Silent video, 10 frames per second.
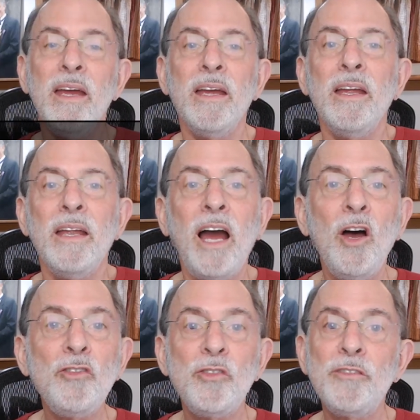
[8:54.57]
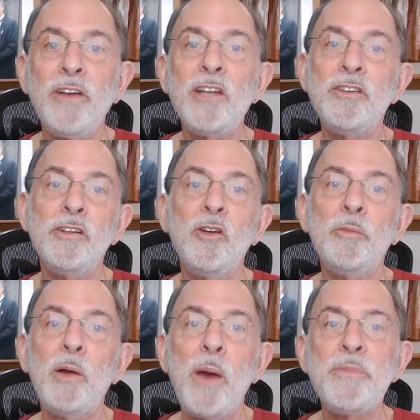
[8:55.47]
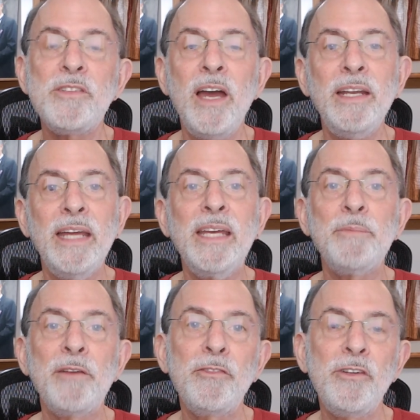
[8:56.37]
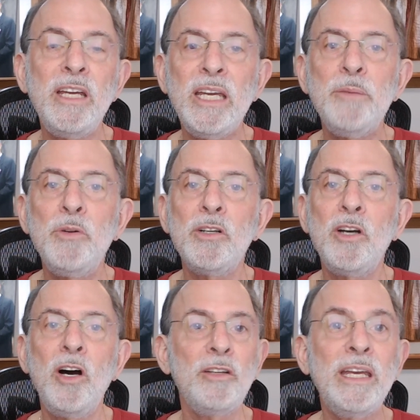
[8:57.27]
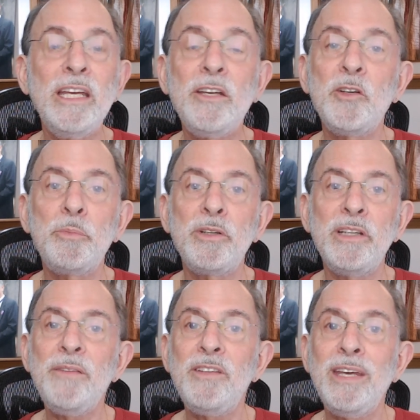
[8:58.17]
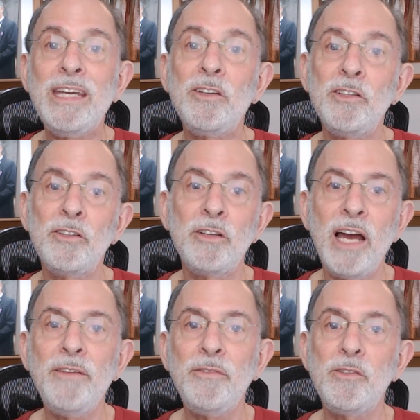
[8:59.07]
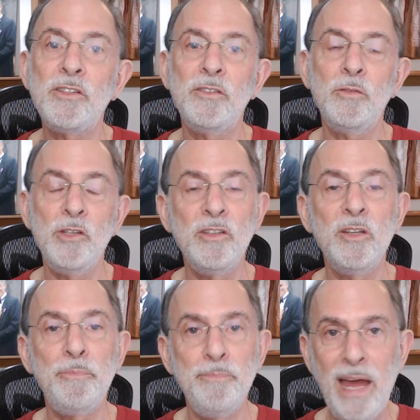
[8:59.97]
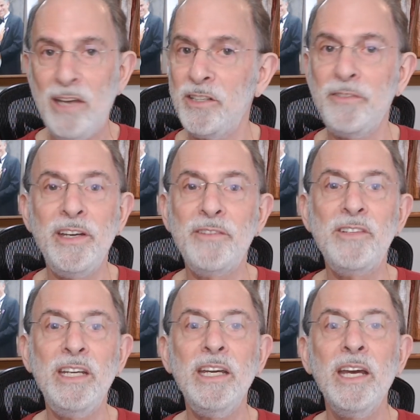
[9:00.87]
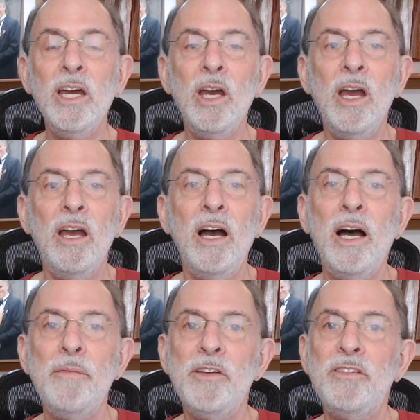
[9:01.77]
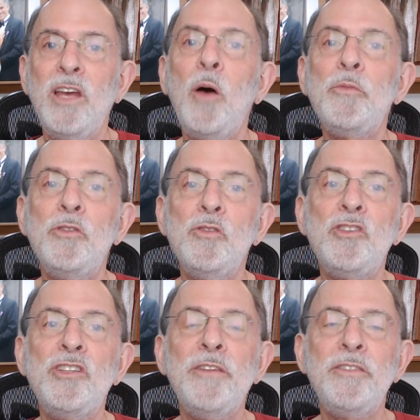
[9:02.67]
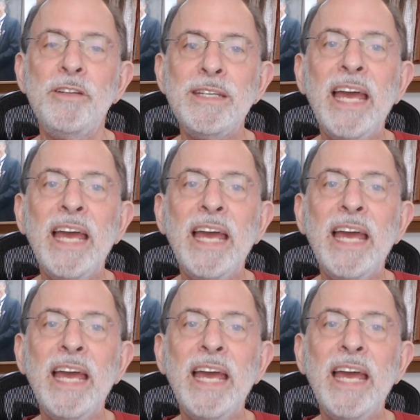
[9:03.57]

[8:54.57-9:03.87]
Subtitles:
I also invite you to go to my website and get my free ebook called Heal Your Beliefs, Heal Your Life, which using the magic of EFT. This helps you shift negative